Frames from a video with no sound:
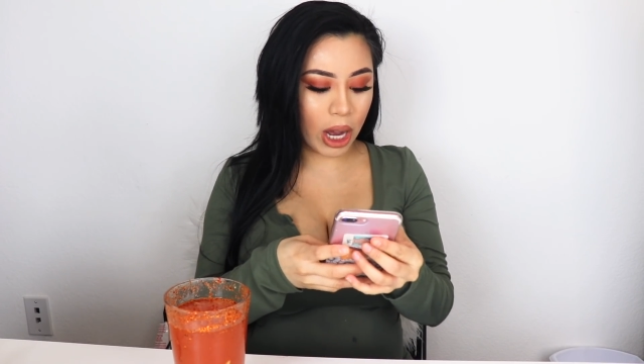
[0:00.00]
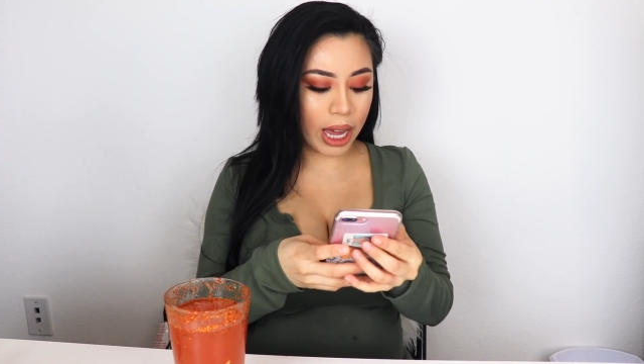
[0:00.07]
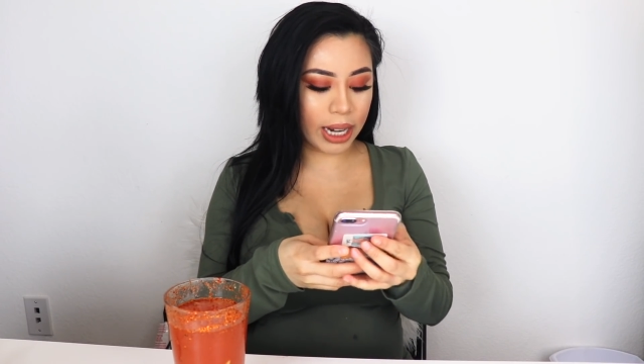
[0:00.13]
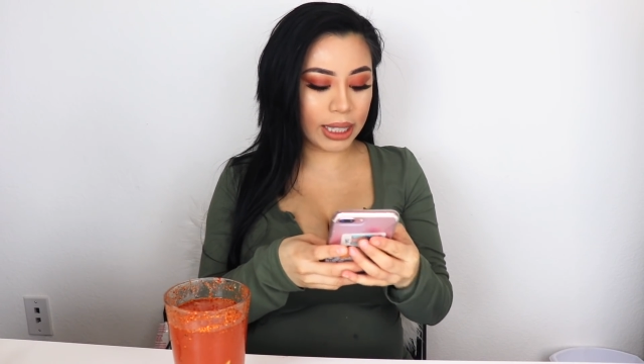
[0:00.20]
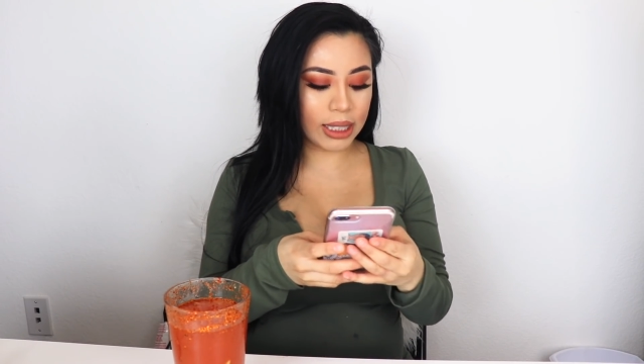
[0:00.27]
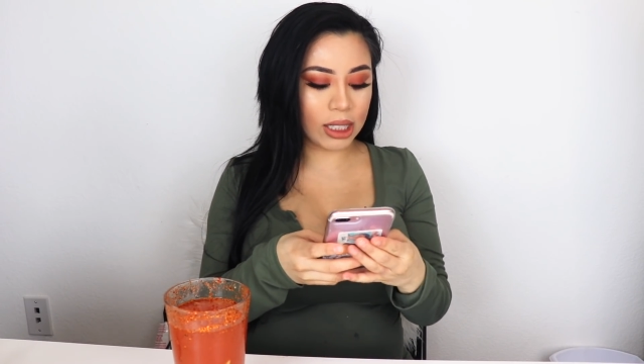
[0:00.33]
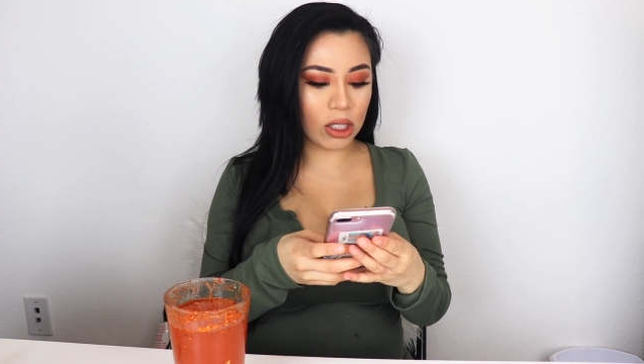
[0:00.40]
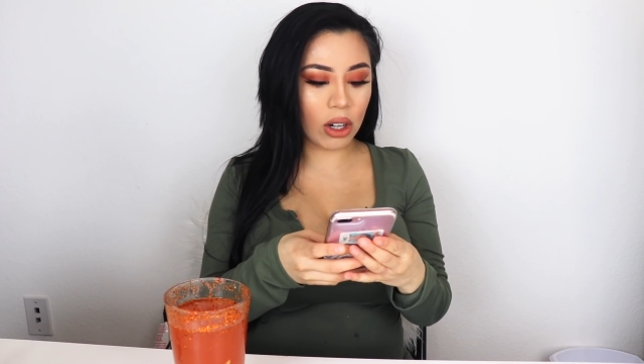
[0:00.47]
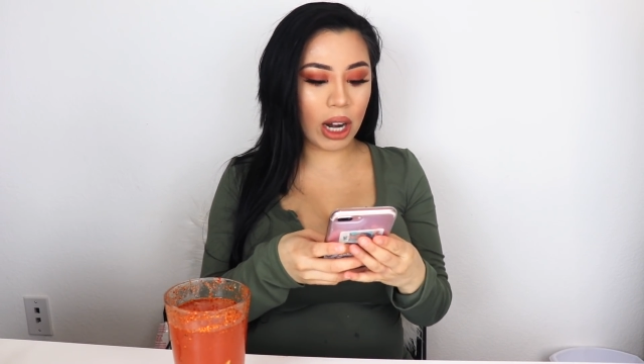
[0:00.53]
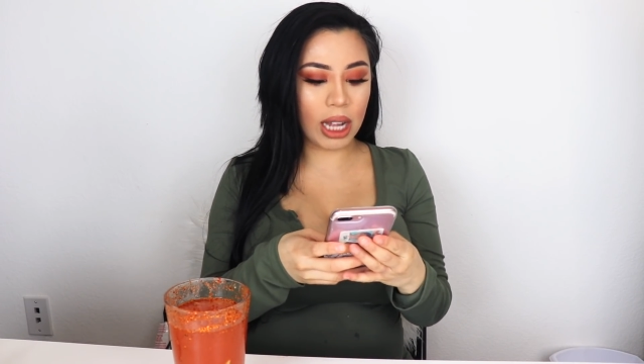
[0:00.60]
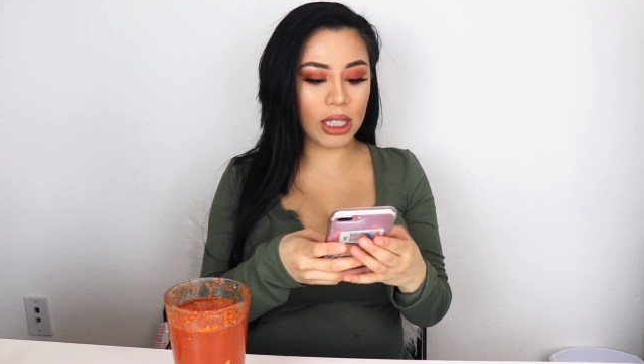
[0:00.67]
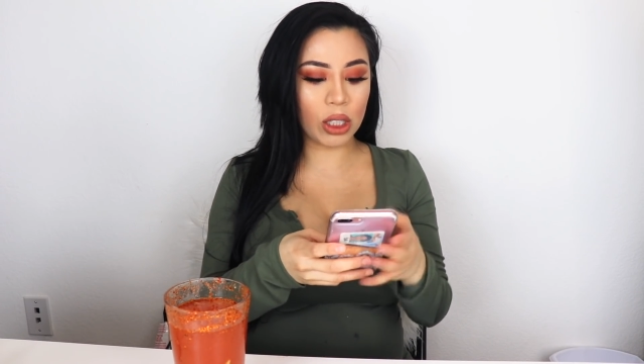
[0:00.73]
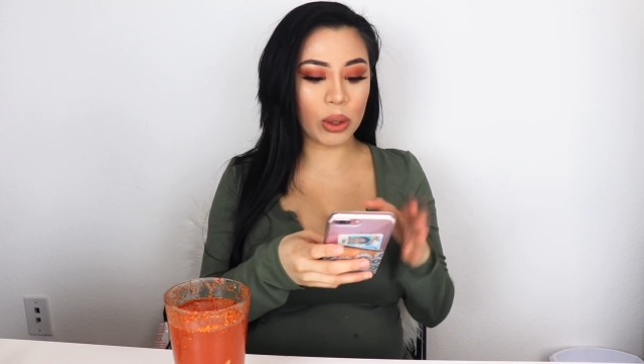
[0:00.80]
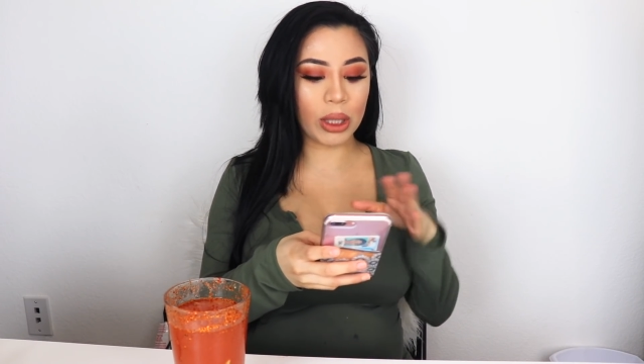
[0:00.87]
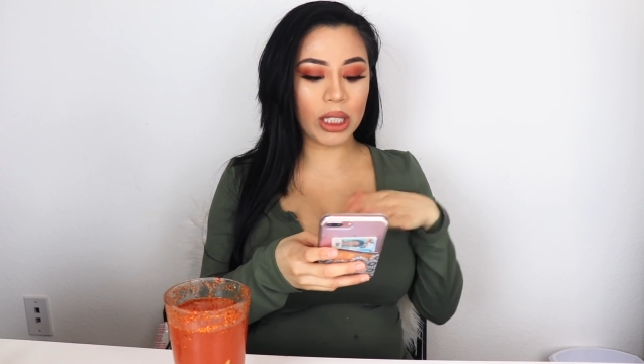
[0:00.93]
ahead and start
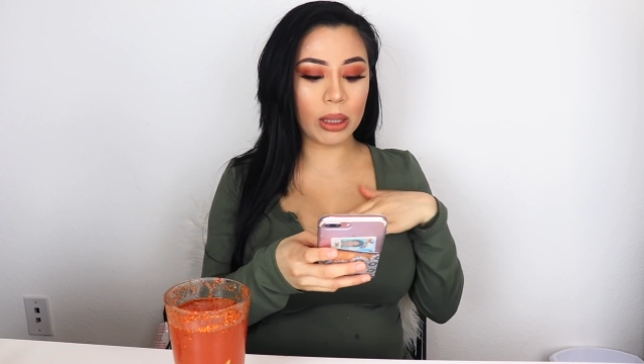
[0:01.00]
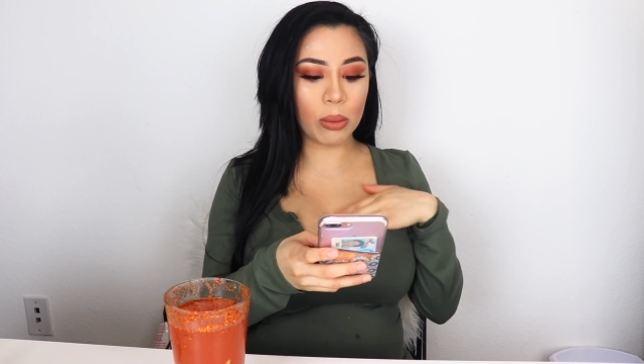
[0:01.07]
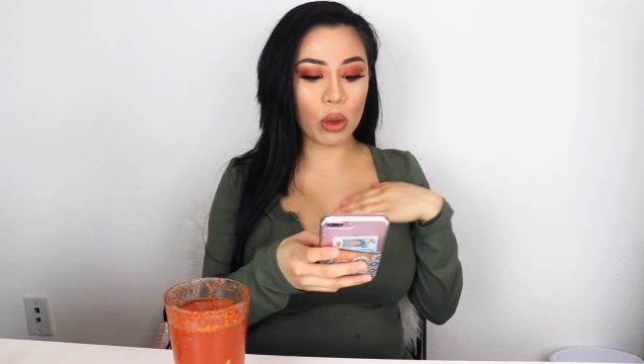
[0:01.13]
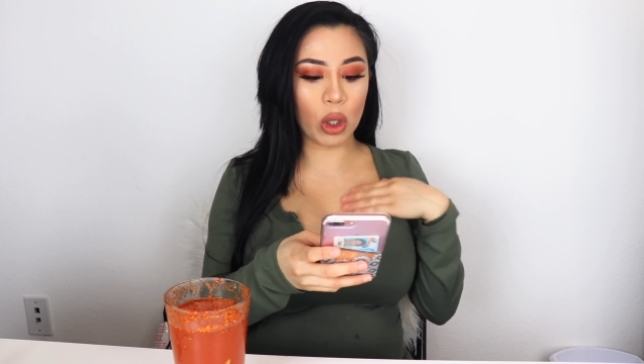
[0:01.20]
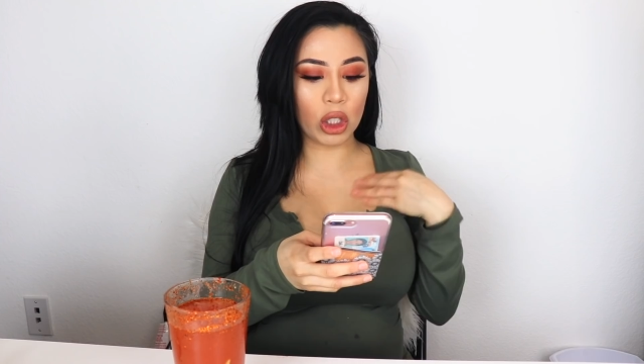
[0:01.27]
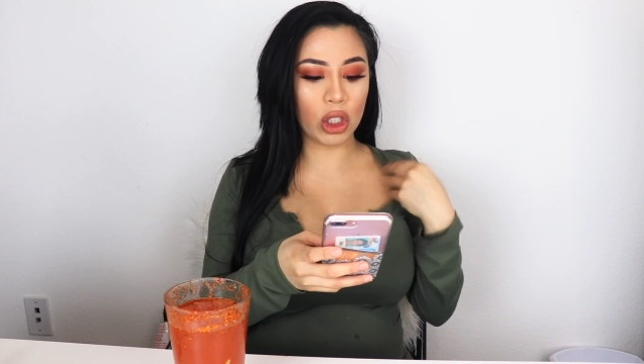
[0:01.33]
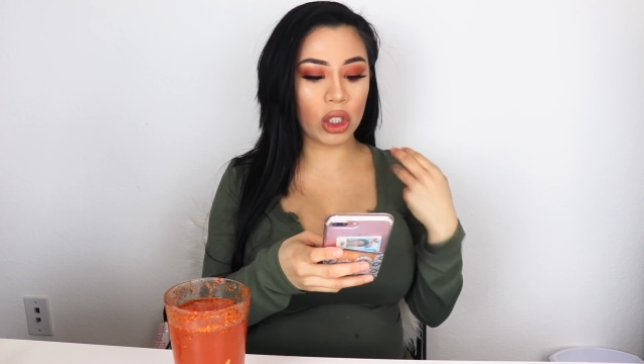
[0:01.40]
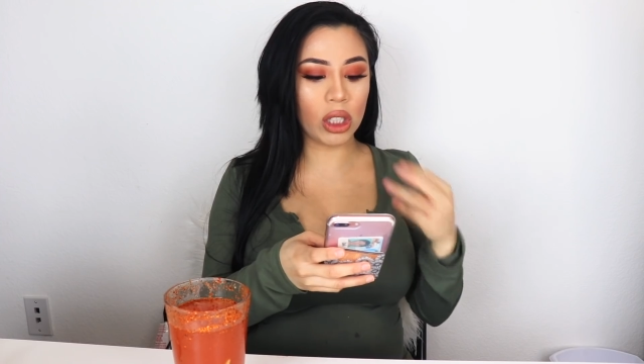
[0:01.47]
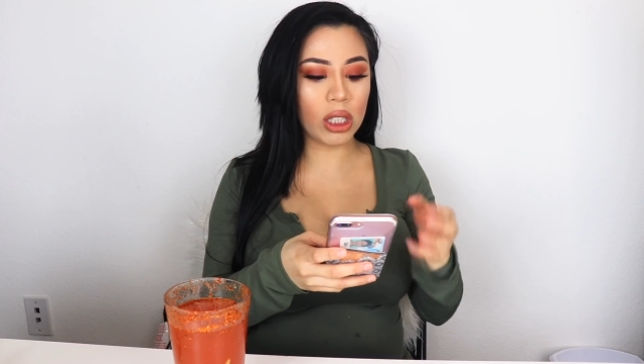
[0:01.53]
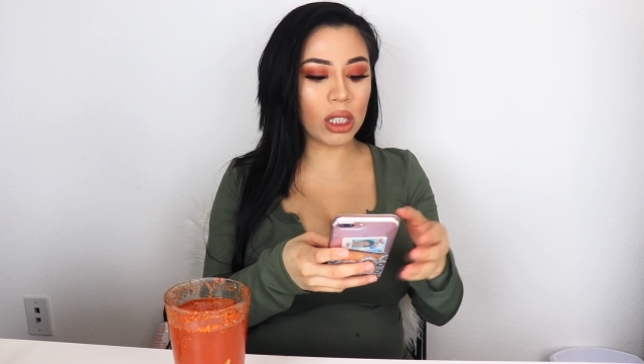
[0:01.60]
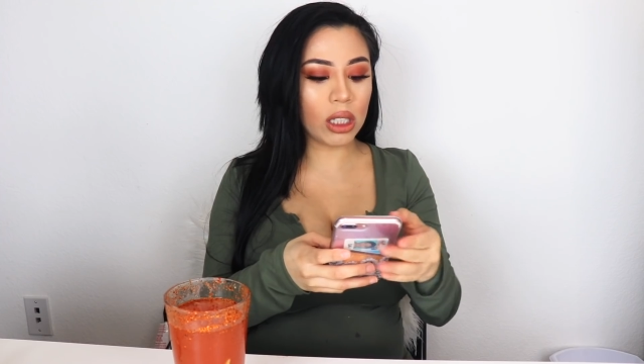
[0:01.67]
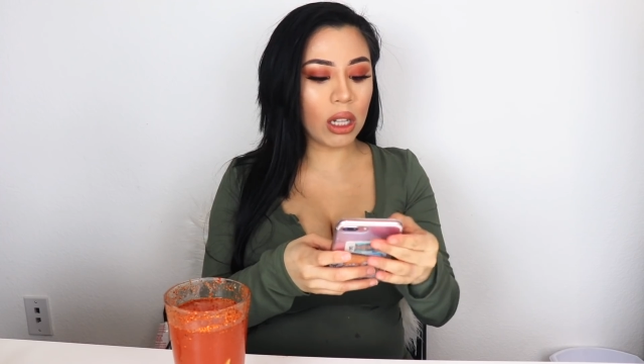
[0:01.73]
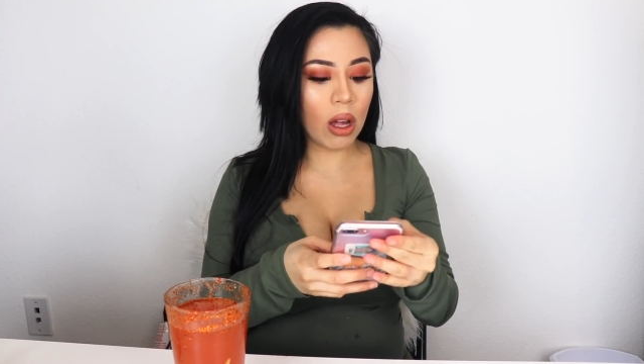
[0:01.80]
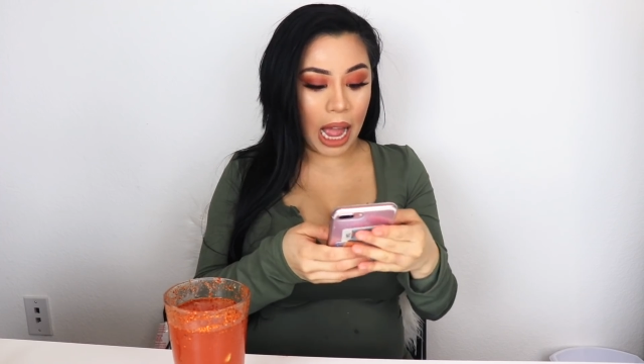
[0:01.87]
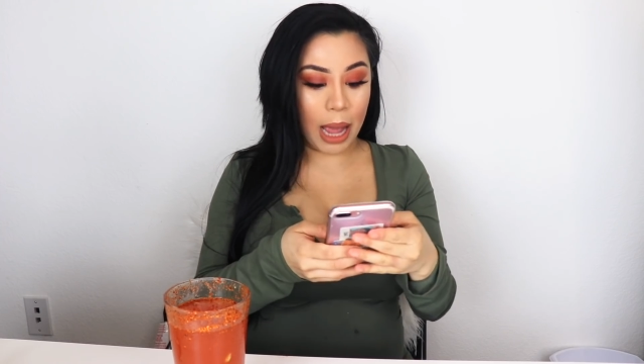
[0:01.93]
answering some questions.